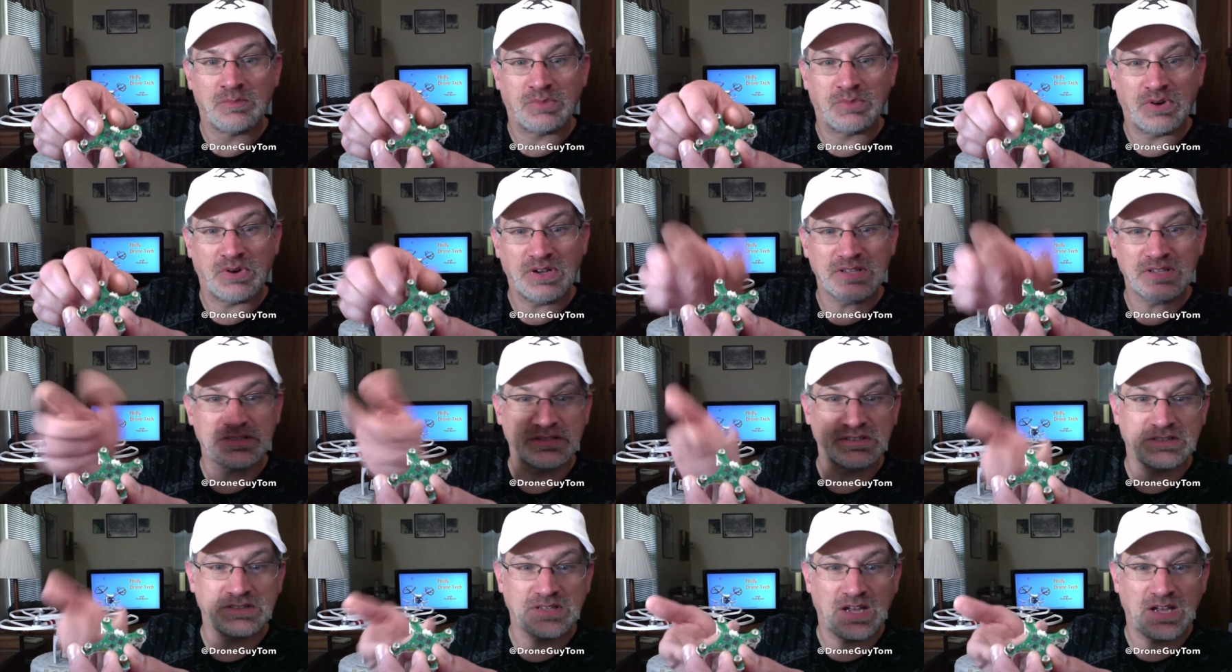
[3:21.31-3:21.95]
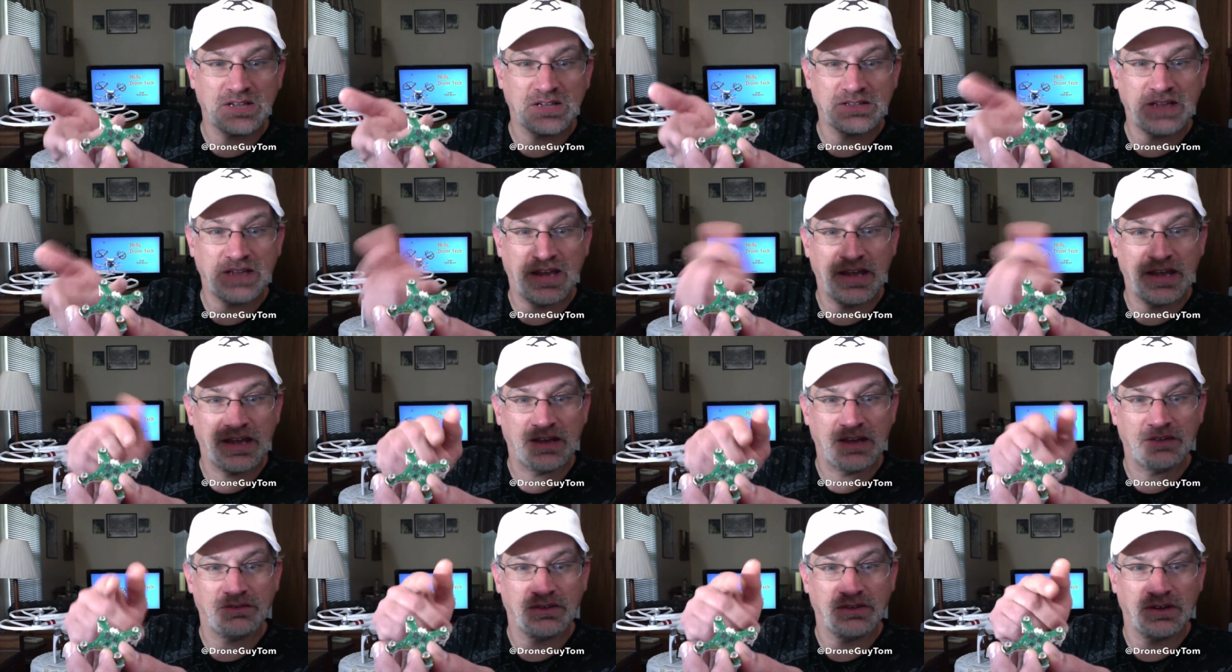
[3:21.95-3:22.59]
Plus, it's got to
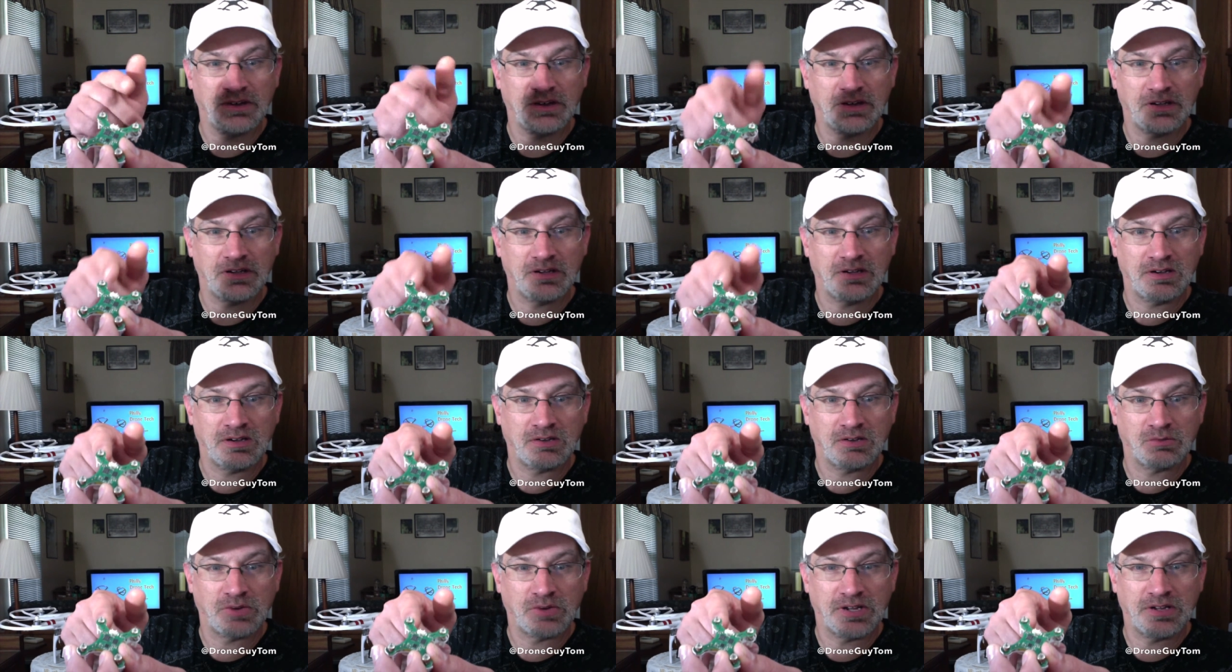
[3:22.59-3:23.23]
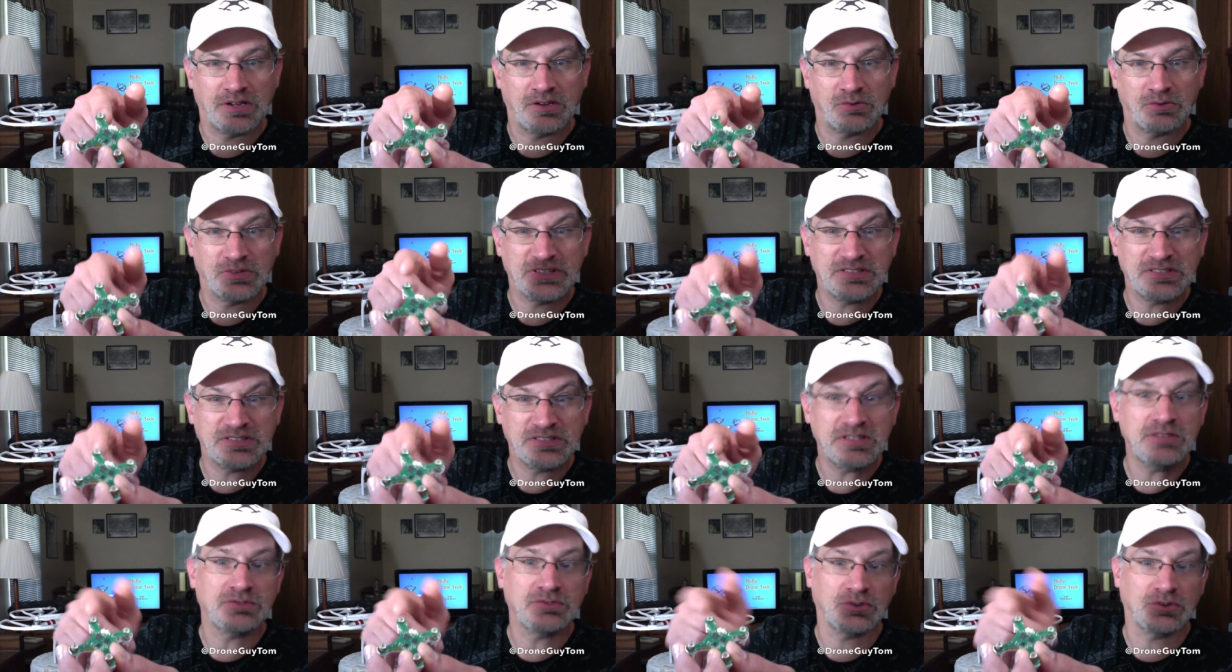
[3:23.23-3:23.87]
have a radio
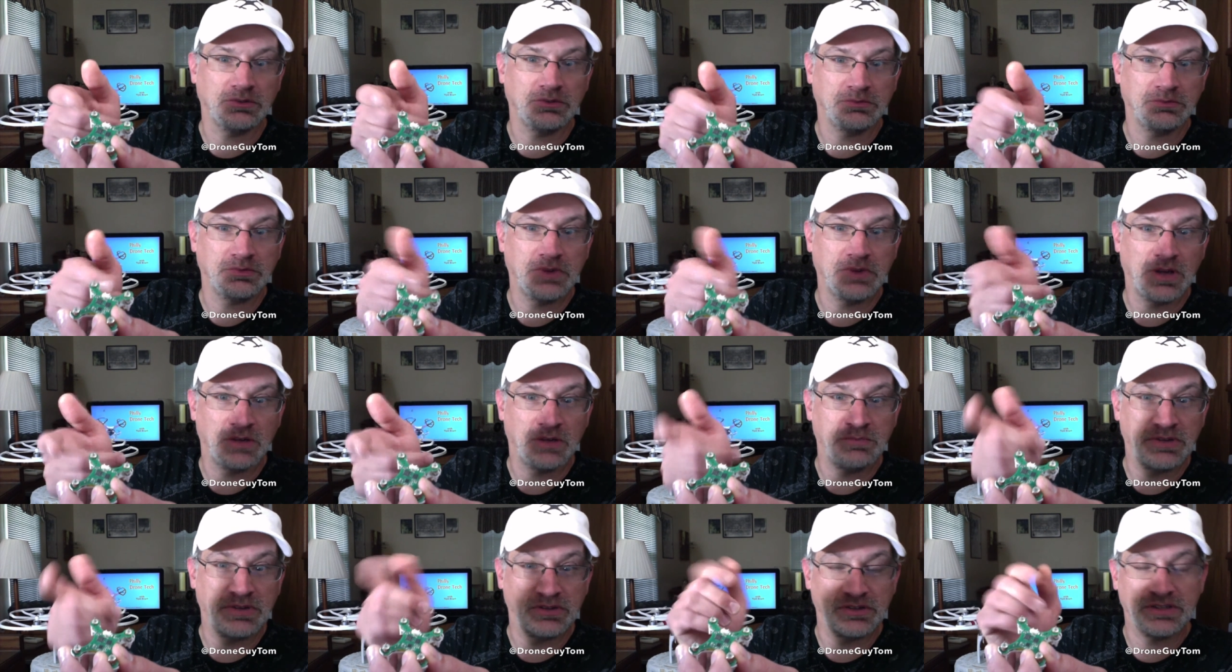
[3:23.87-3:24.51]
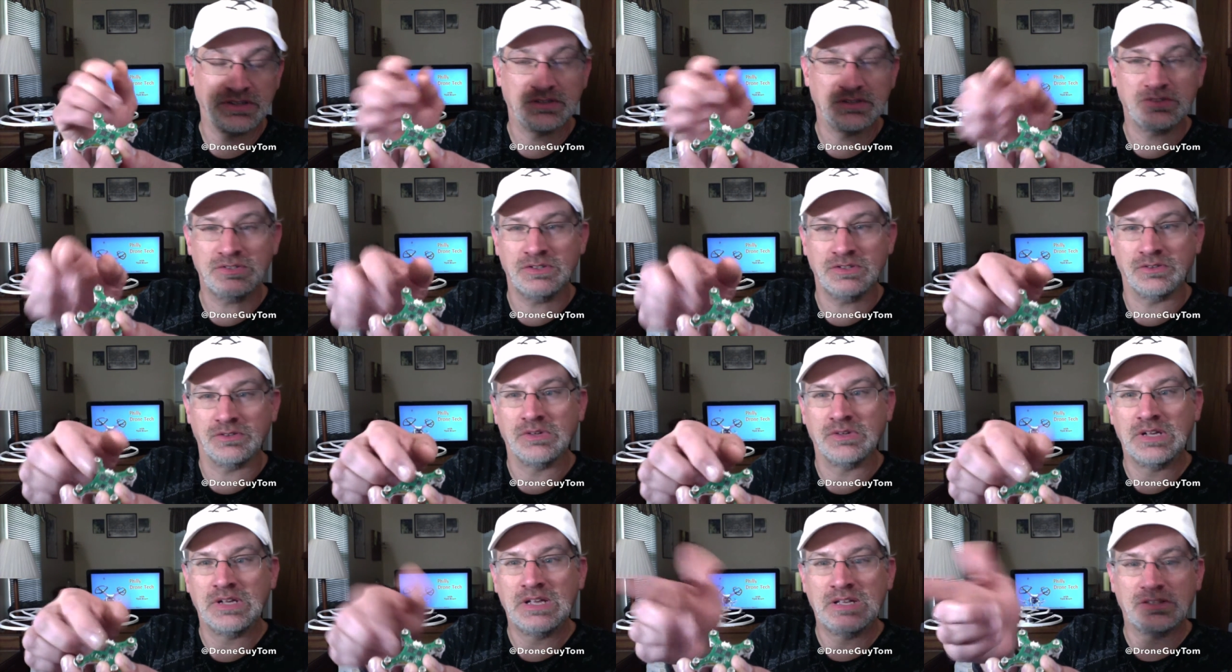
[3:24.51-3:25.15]
receiver built in
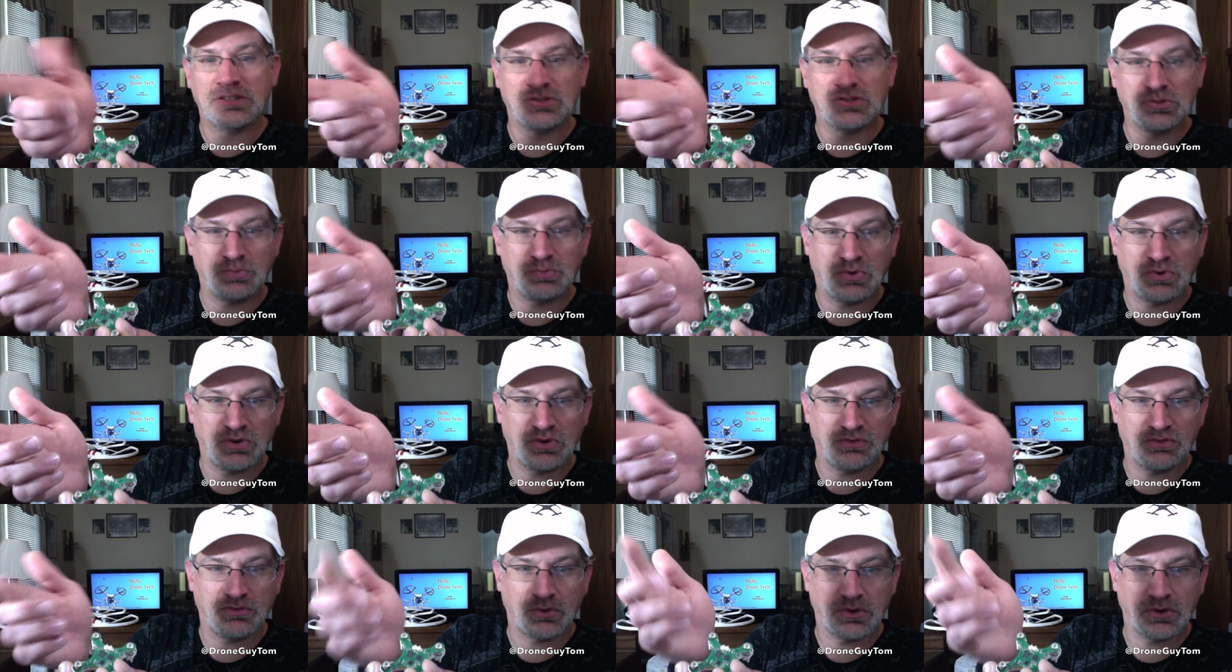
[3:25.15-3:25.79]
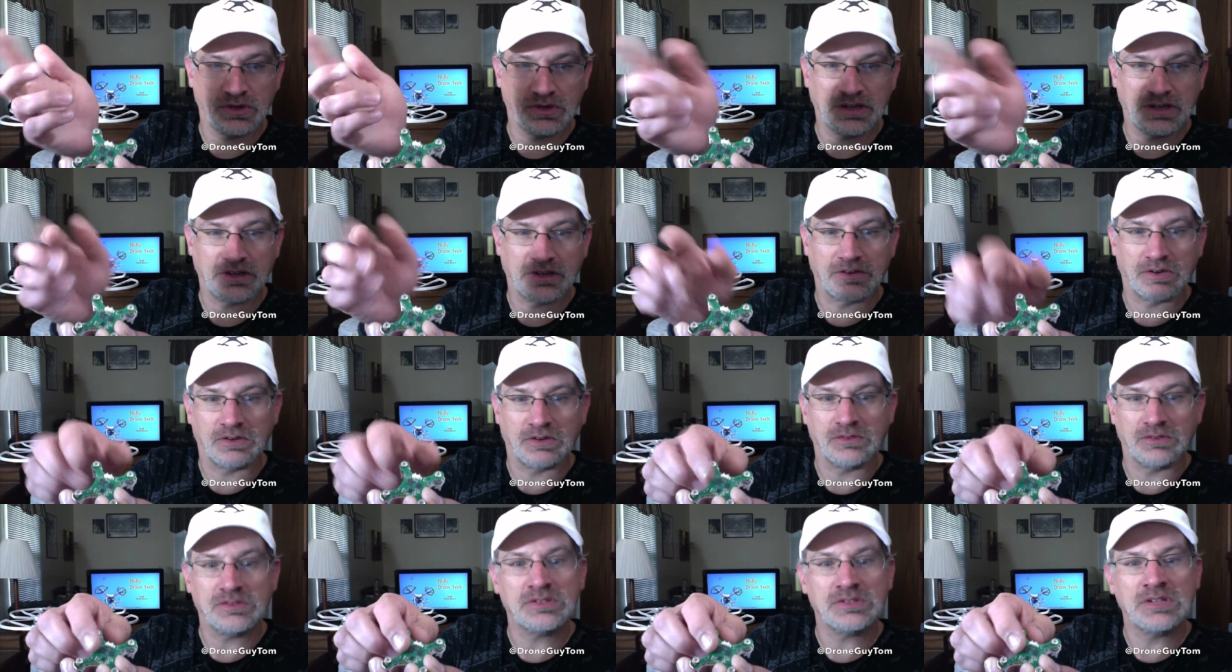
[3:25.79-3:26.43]
too, 2.4
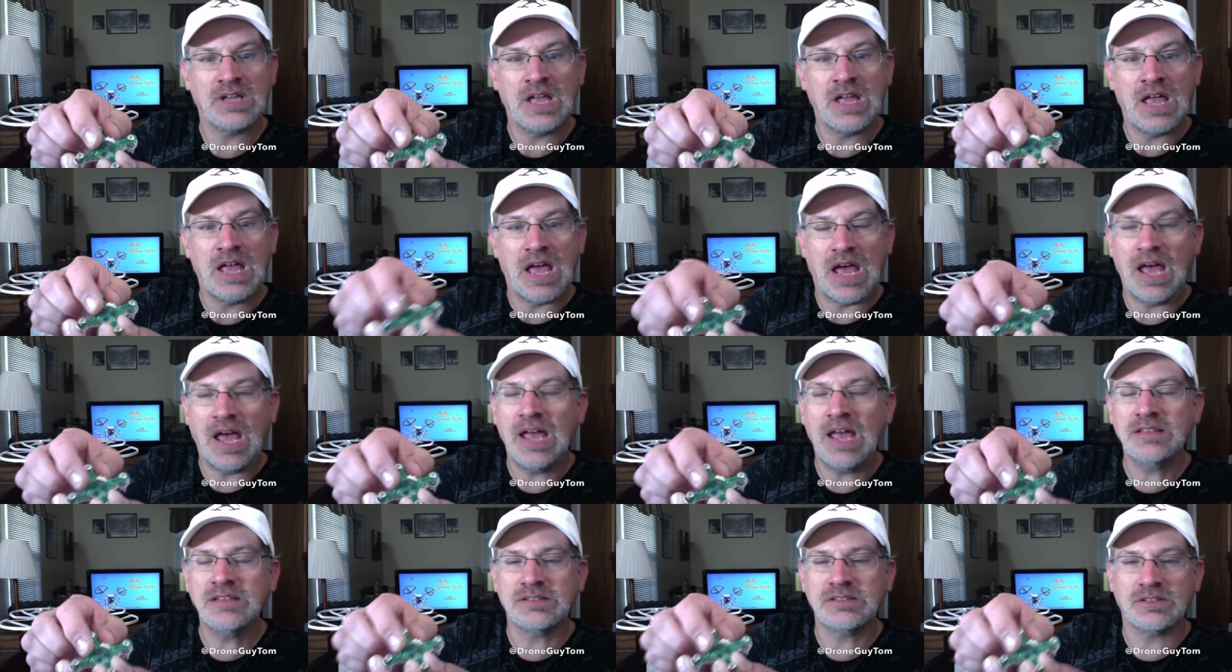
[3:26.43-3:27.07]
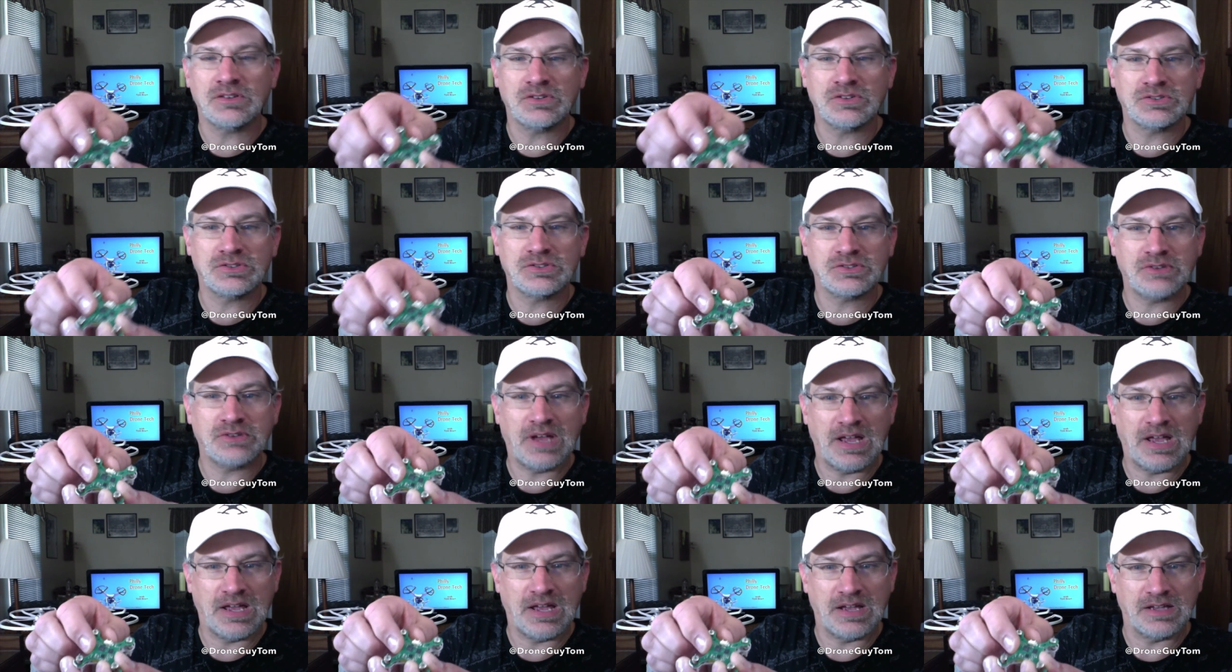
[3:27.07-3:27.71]
gigahertz, and it
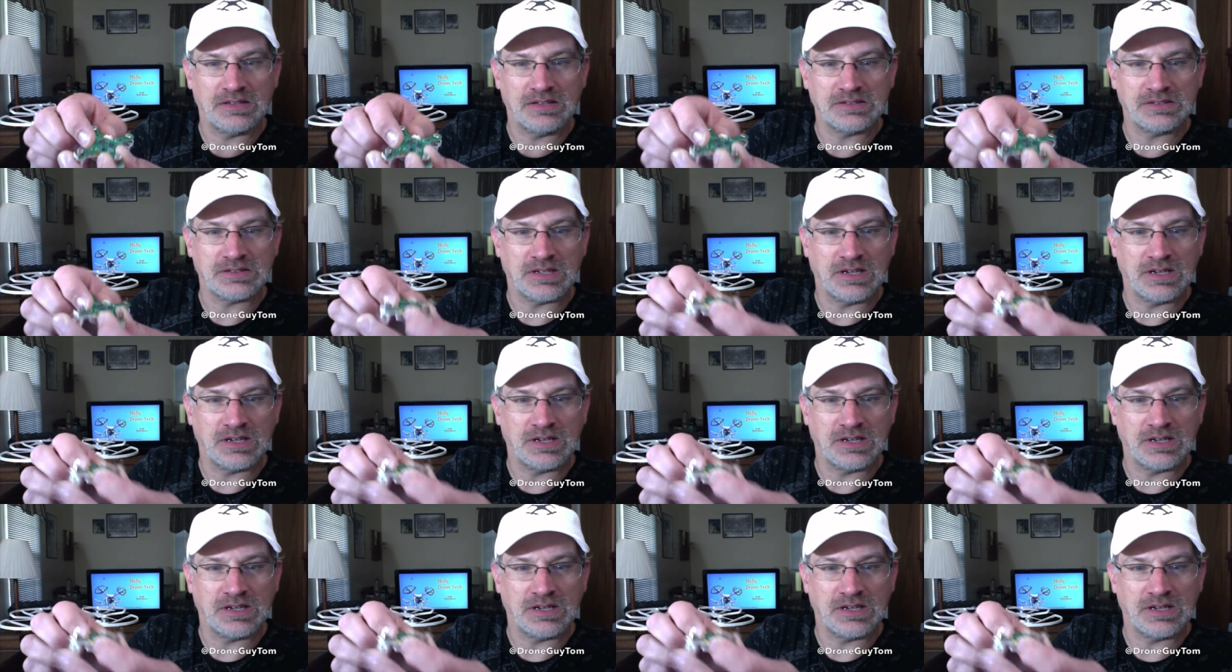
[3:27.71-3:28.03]
also has